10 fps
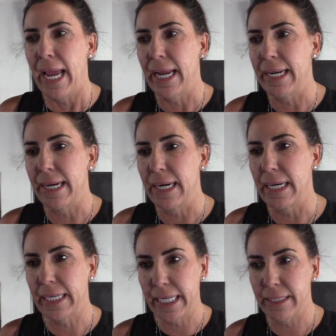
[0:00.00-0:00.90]
and
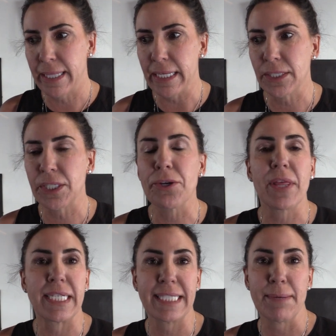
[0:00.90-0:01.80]
uh, this year
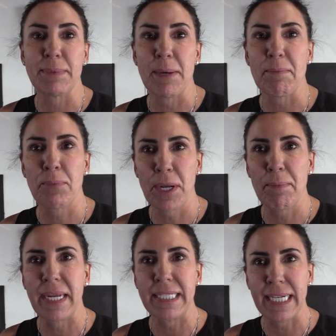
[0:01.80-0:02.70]
they stepped up pretty
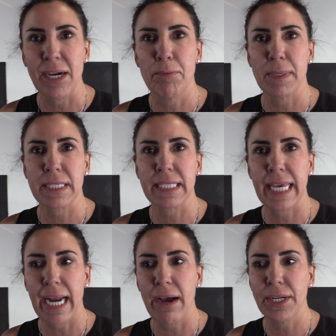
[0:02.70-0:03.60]
big to help us
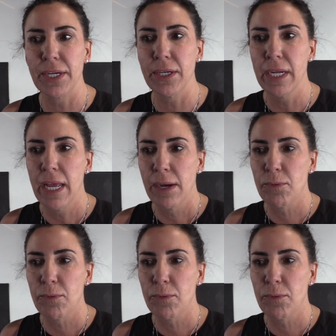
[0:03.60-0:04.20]
get out here